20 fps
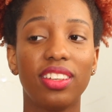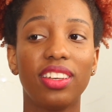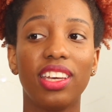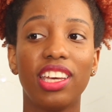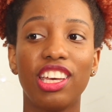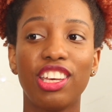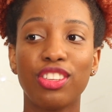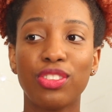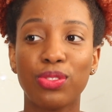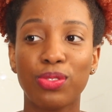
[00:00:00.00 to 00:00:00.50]

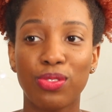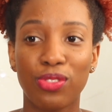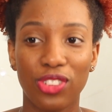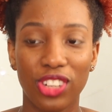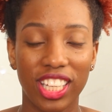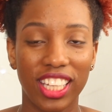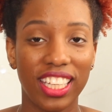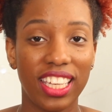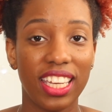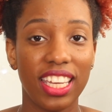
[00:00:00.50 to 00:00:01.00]
It's
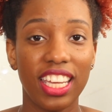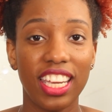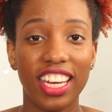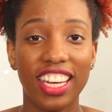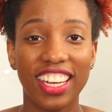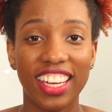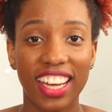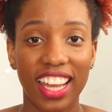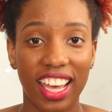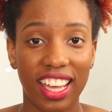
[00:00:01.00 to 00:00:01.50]
really
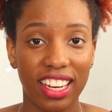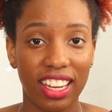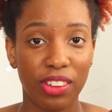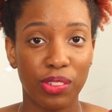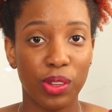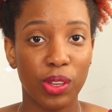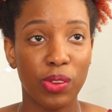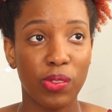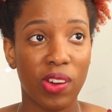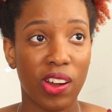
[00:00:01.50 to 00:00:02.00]
not a
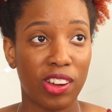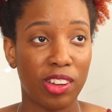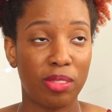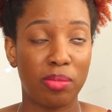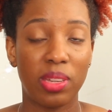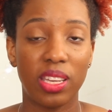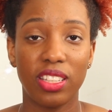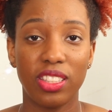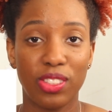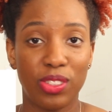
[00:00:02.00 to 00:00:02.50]

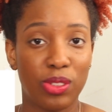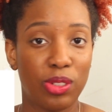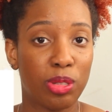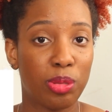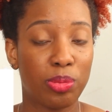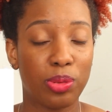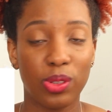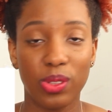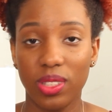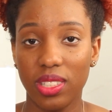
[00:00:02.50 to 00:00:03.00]
requirement to do
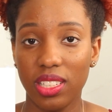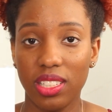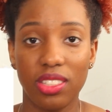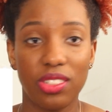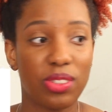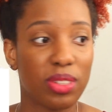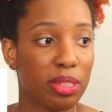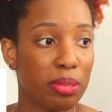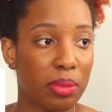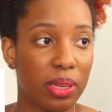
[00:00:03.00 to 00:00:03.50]
a protein
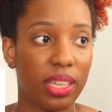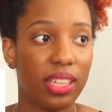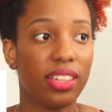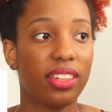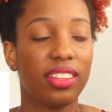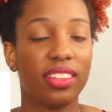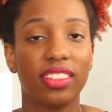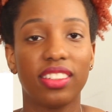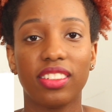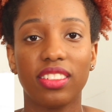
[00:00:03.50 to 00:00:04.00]
treatment,
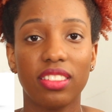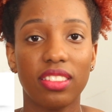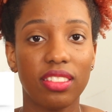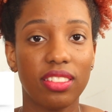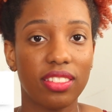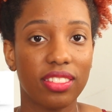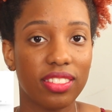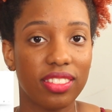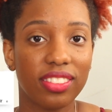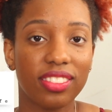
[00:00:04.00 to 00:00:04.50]

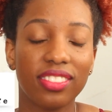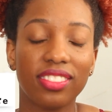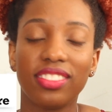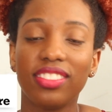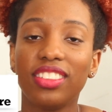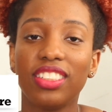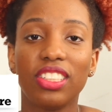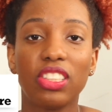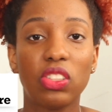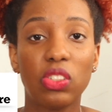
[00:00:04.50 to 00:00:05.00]

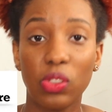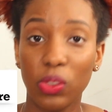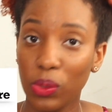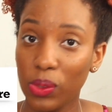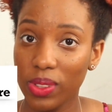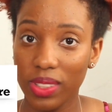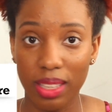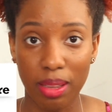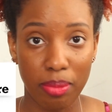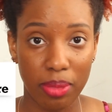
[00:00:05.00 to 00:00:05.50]
to
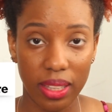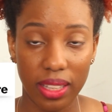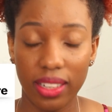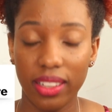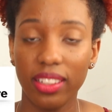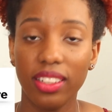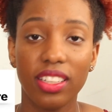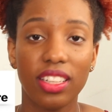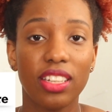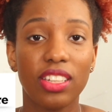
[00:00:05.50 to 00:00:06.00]

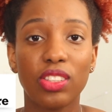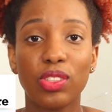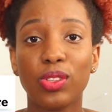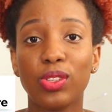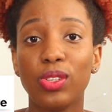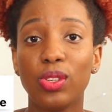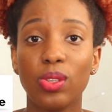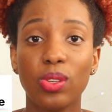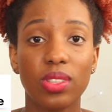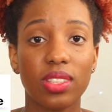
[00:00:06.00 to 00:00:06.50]

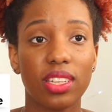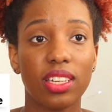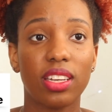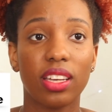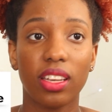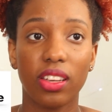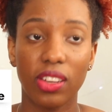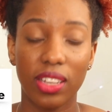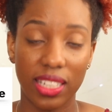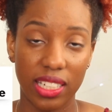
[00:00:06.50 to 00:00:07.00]
use
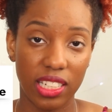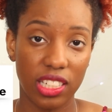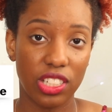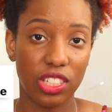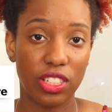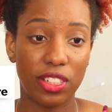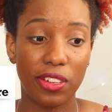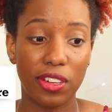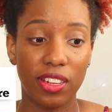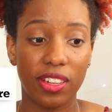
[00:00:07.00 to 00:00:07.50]
a
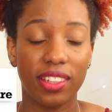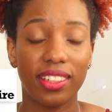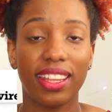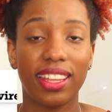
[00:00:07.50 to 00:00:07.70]
conditioner